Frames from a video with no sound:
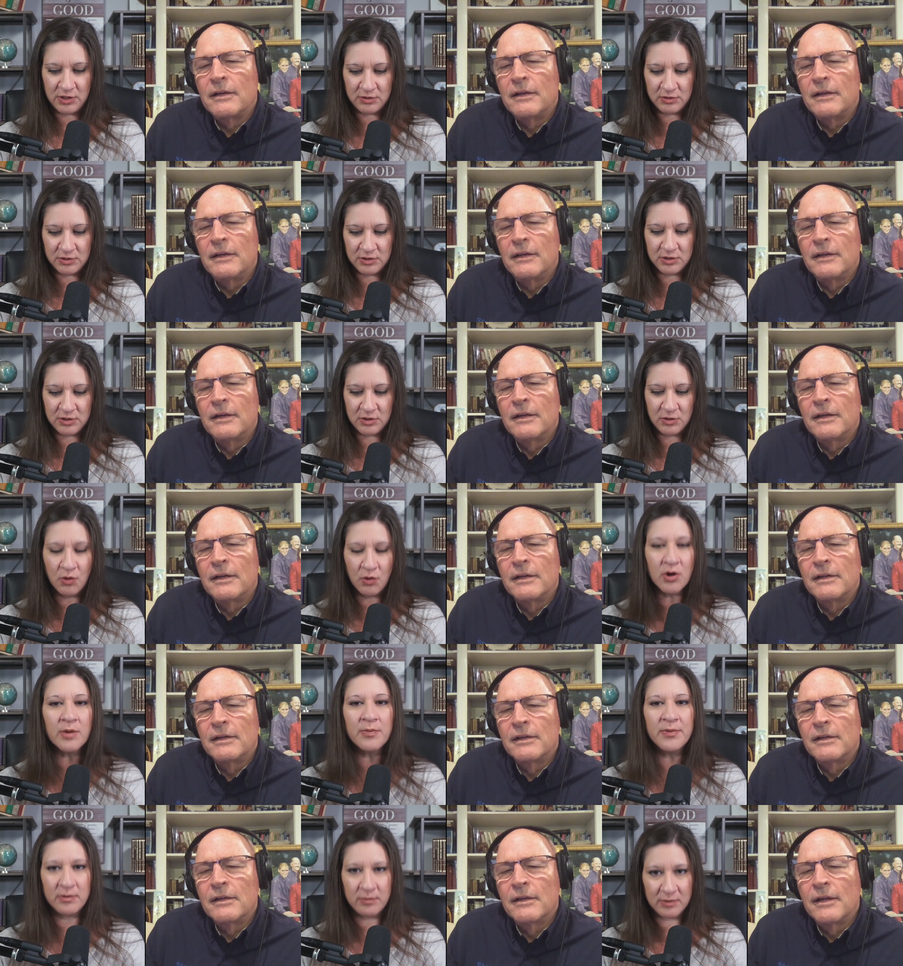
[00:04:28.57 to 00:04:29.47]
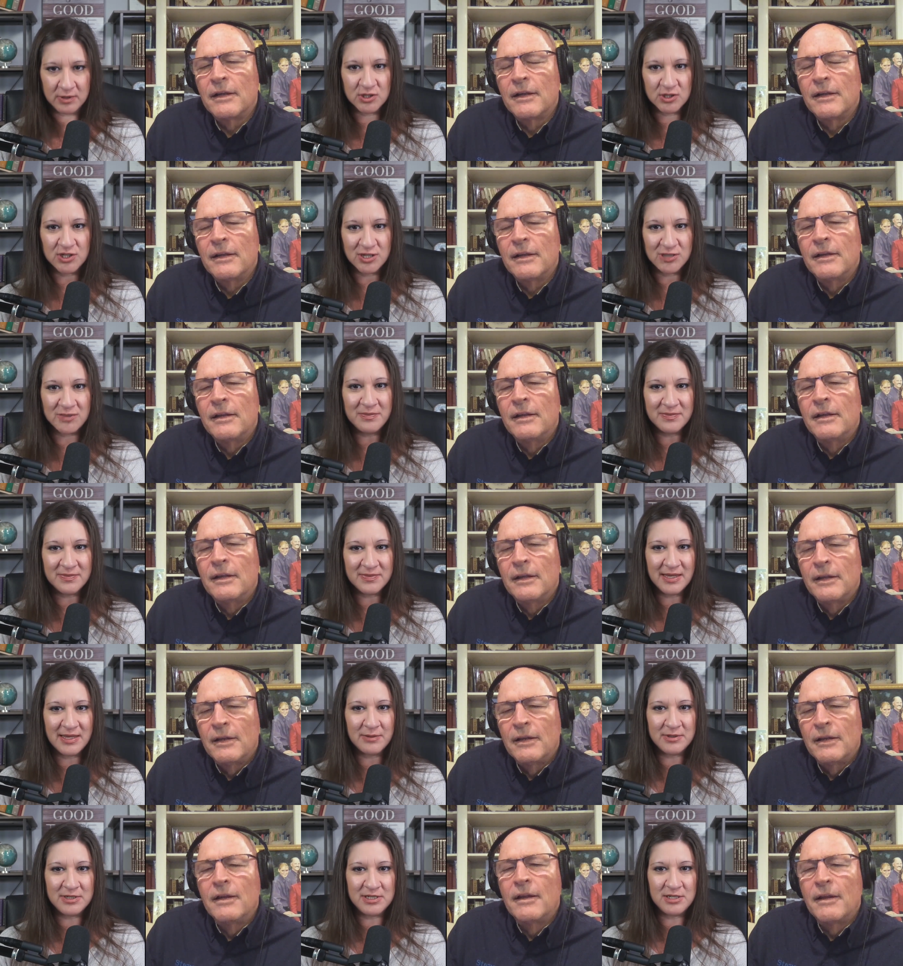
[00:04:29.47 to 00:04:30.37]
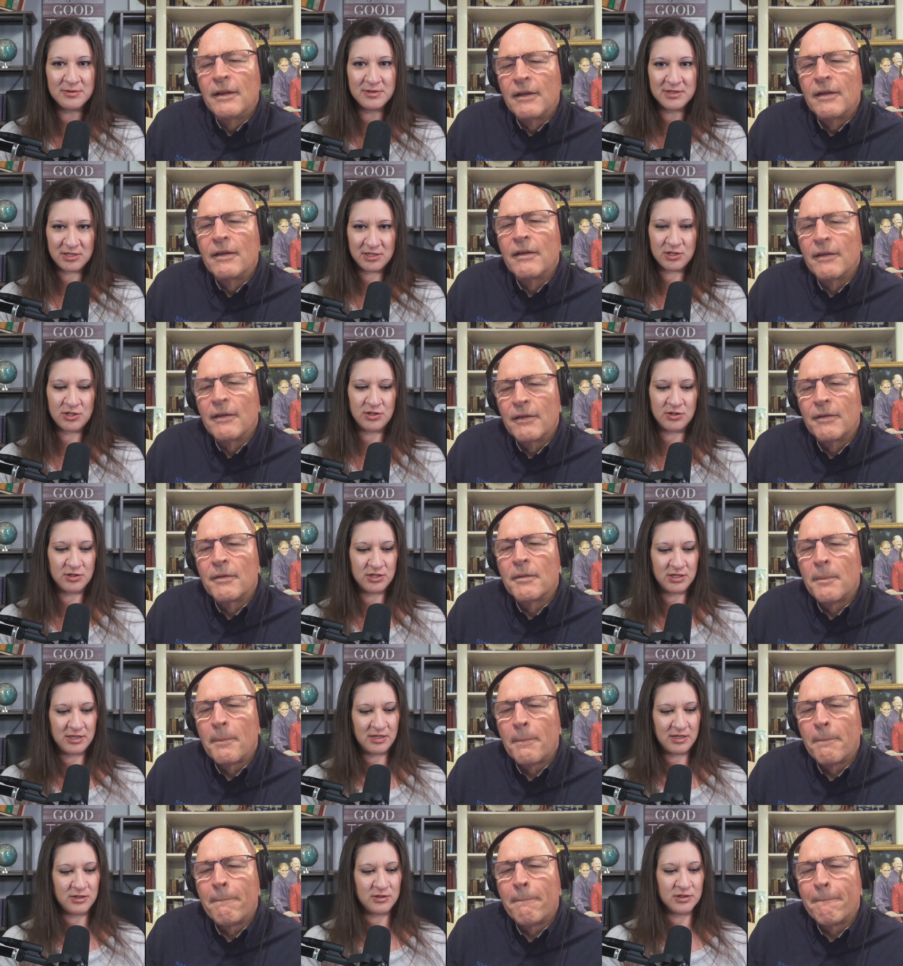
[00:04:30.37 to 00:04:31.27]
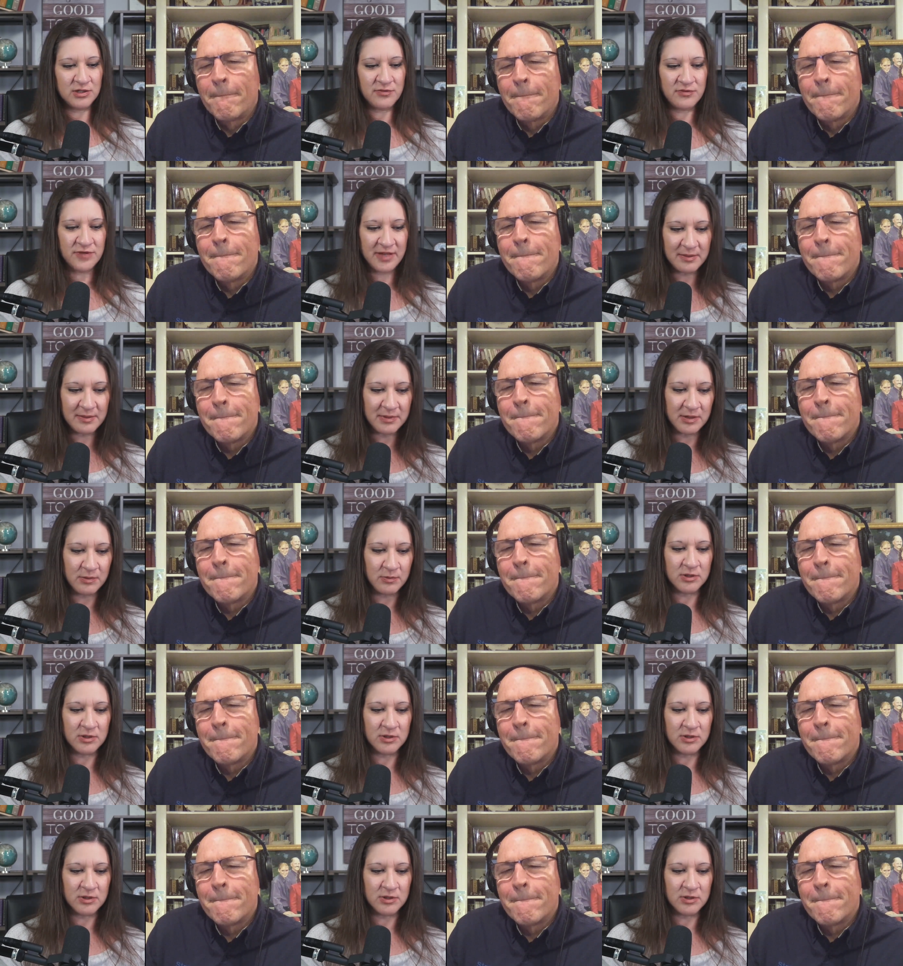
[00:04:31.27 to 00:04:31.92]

Speaker 1: there's corporate worship that we do as a church, and then there's family